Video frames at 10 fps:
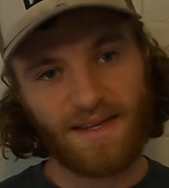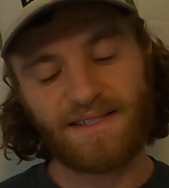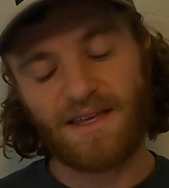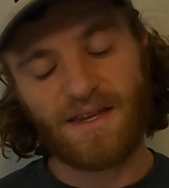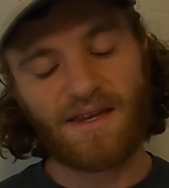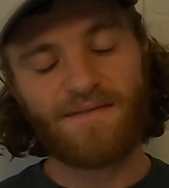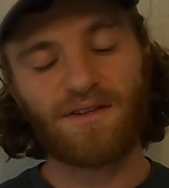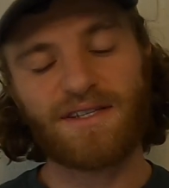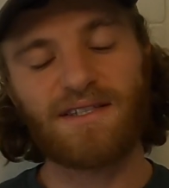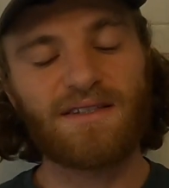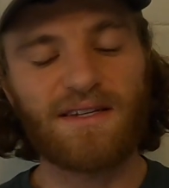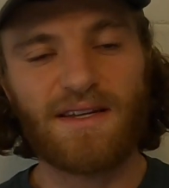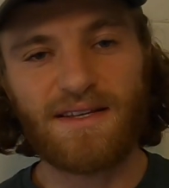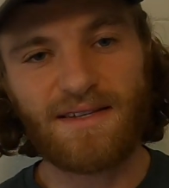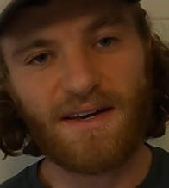They say the devil is in the
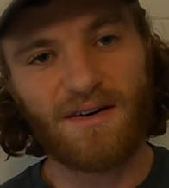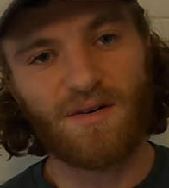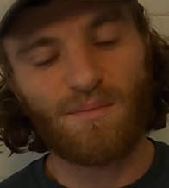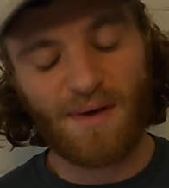detail,